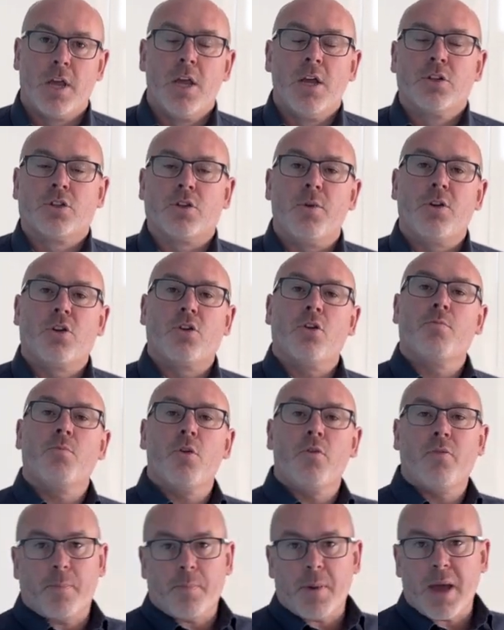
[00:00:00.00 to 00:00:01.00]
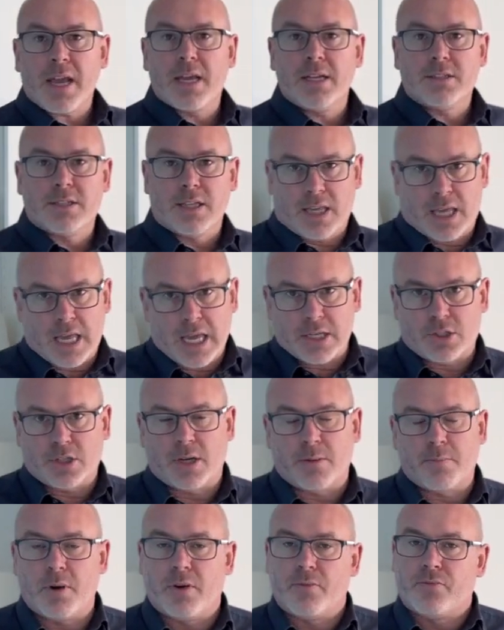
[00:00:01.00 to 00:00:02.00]
So we could move it back into the
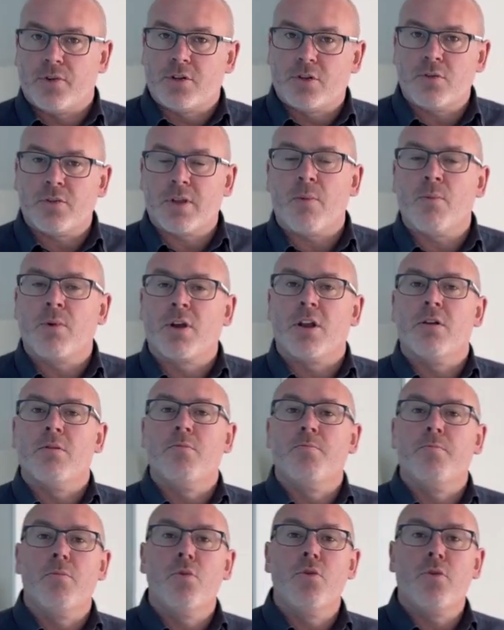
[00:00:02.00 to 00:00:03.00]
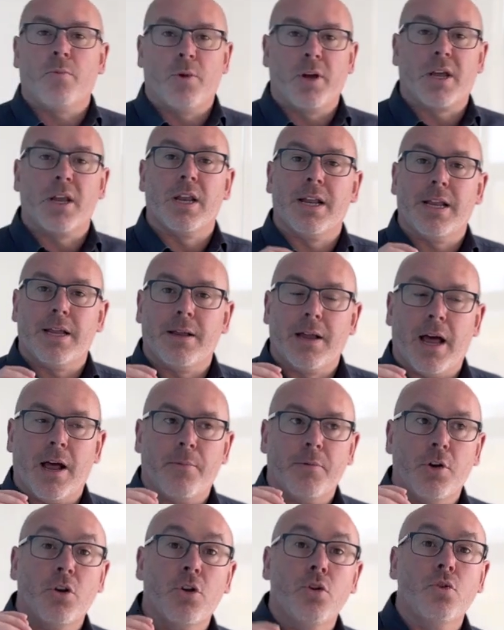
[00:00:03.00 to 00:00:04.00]
kitchen, but if we do that, we're going to
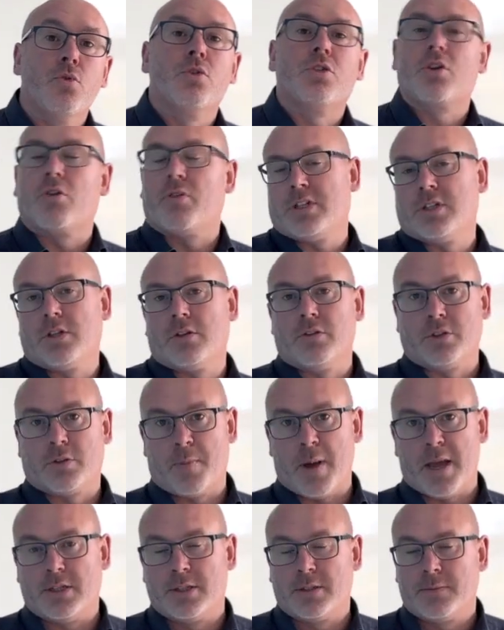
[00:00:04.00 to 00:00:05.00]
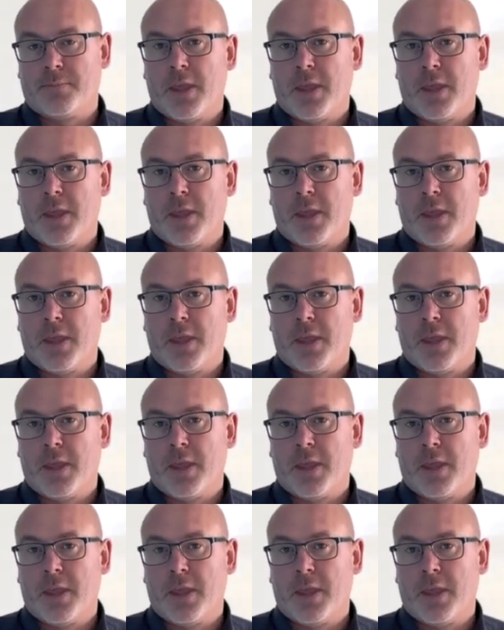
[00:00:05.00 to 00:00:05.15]
lose critical space.